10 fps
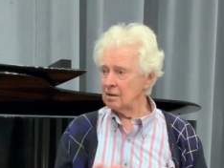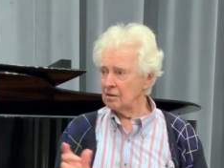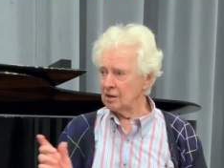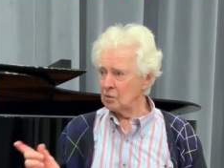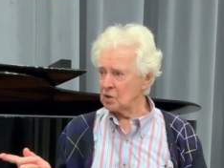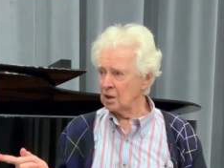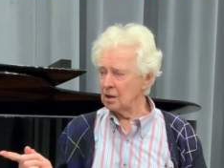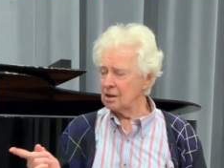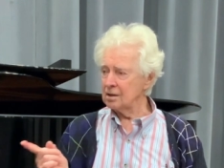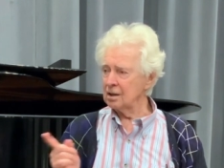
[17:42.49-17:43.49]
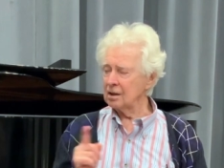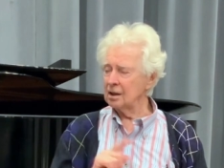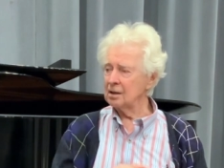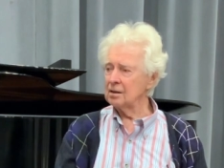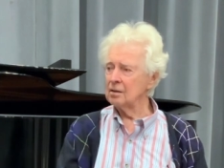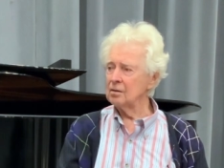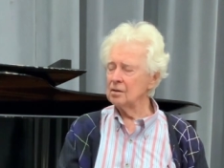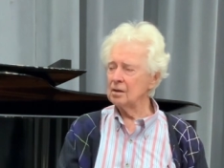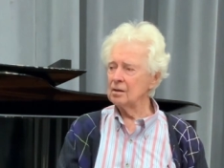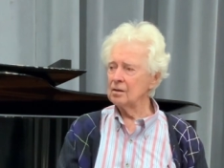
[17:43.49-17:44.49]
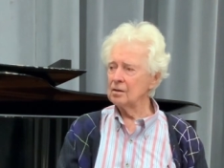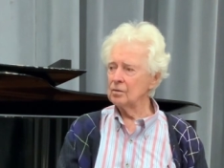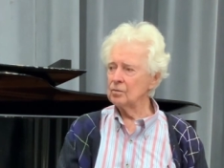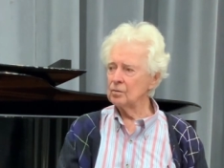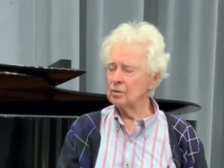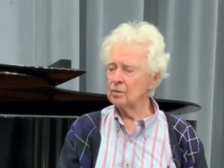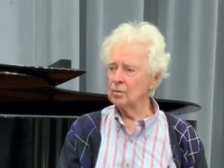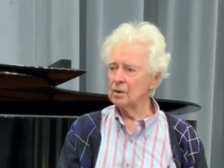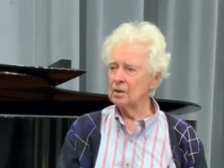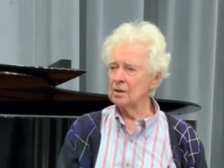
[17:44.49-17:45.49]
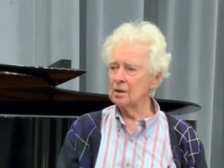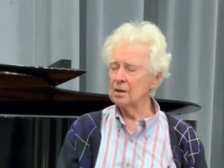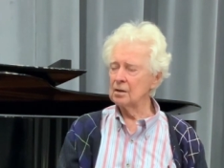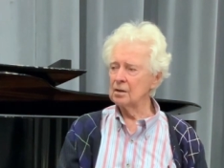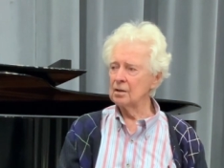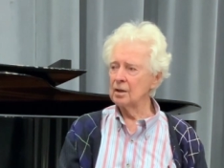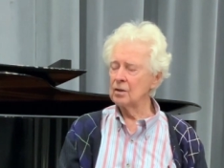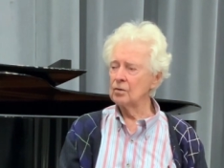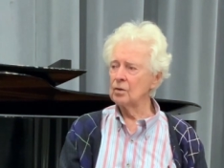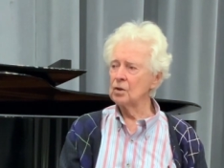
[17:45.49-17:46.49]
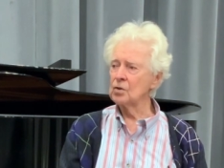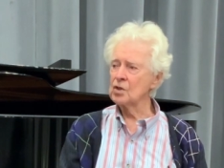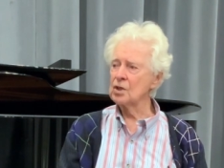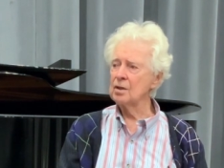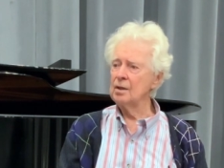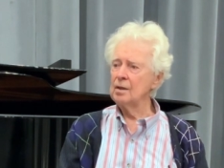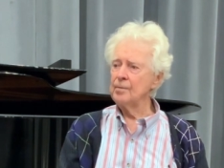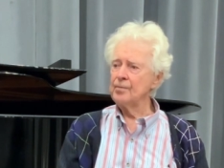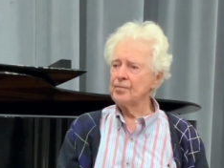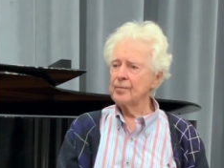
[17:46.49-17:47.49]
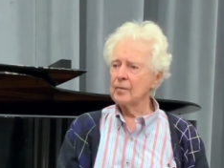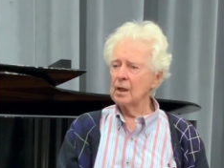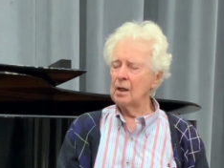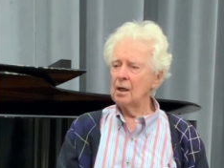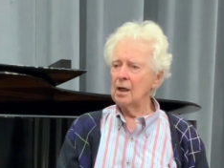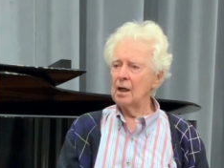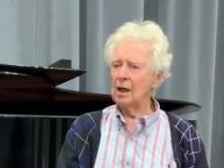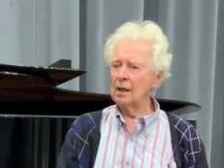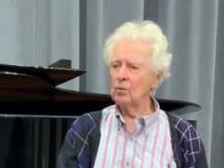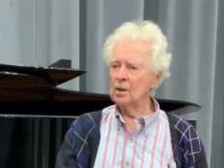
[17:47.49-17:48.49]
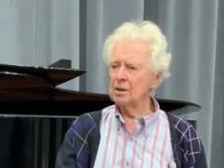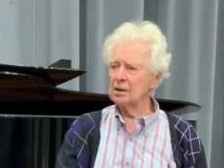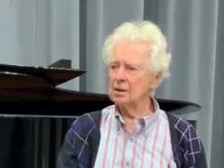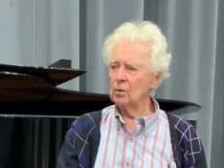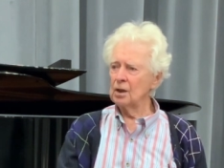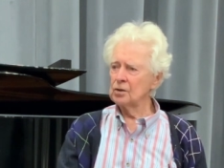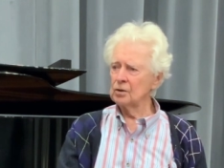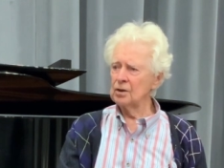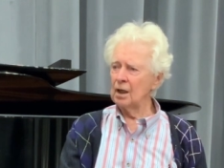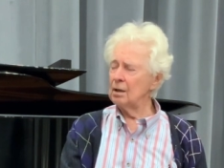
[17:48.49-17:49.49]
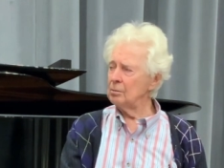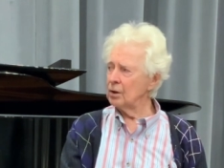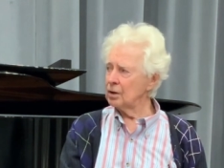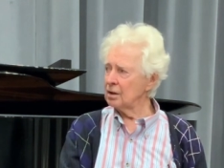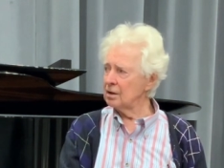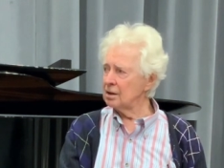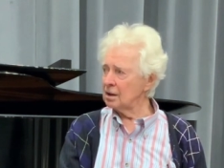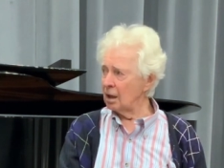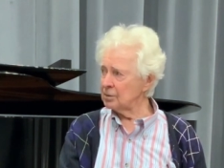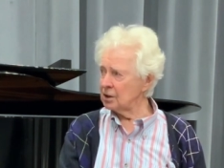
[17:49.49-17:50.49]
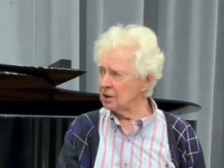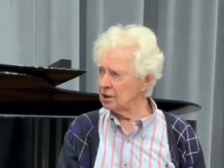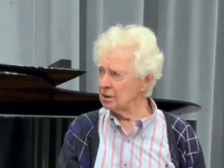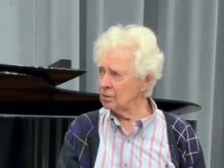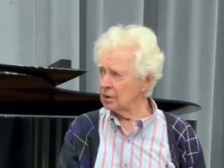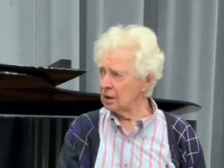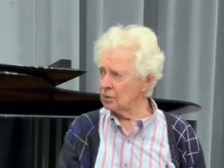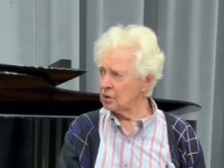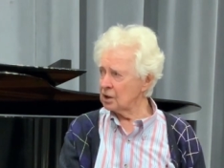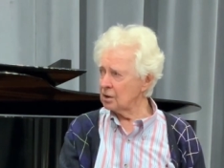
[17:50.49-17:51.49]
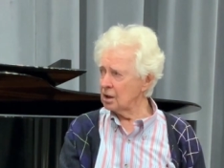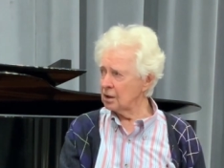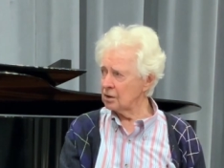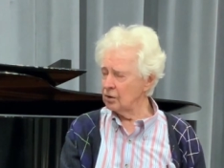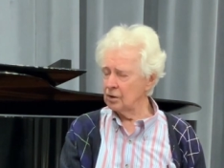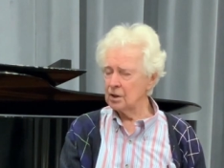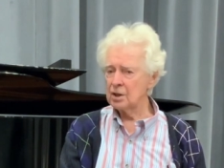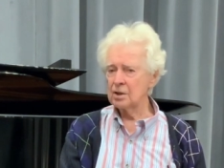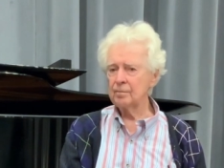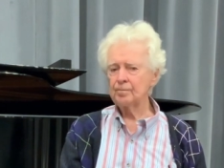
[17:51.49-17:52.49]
That was another thing I did with Leonard Rose. I won the Walter Naumburg competition when I was at Curtis,